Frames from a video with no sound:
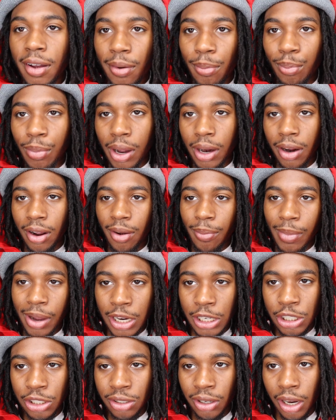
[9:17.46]
But
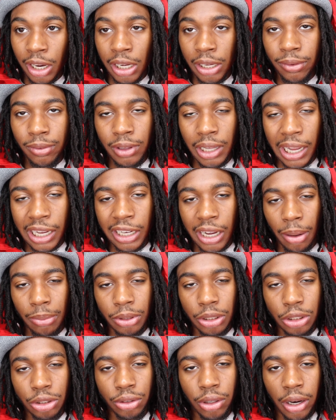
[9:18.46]
make sure y'all like, comment,
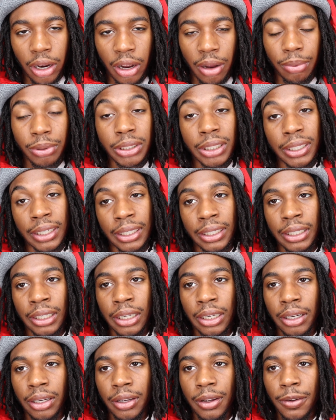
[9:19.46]
subscribe. I'm going to say it
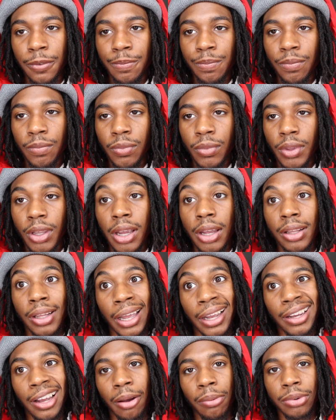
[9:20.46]
again.
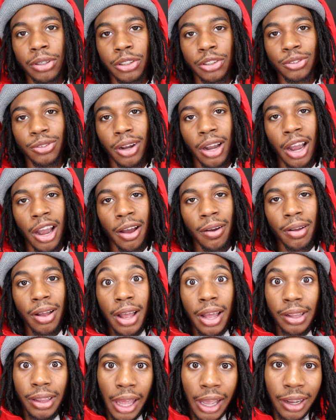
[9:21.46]
Like, comment, subscribe.
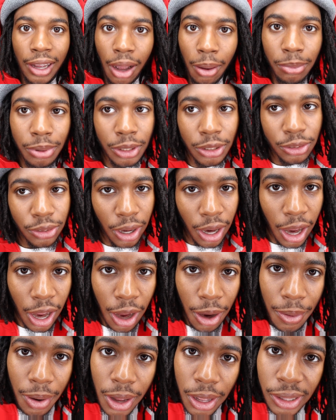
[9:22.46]
Like, comment,
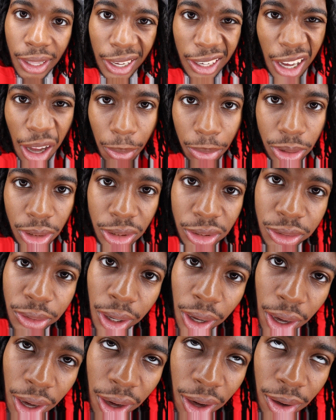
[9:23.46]
subscribe. Like, comment,
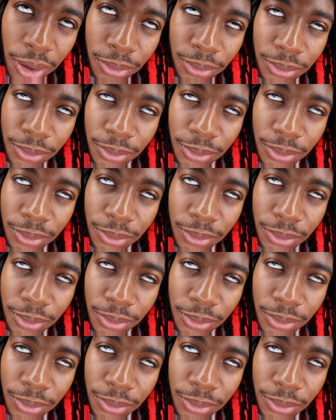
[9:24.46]
subscribe.